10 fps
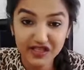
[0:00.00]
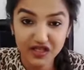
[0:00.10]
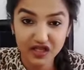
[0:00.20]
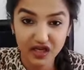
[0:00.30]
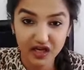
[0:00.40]

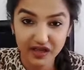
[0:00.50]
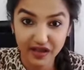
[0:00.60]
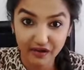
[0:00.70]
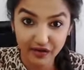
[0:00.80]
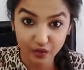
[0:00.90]
is, uh,
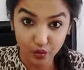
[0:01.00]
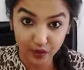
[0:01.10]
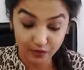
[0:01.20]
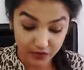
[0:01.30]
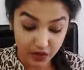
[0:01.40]
there,
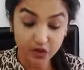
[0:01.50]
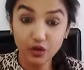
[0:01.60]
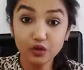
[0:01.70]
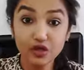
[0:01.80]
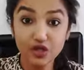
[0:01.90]
you
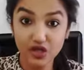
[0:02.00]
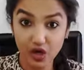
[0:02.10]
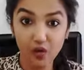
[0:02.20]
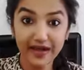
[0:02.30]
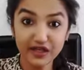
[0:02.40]
don't show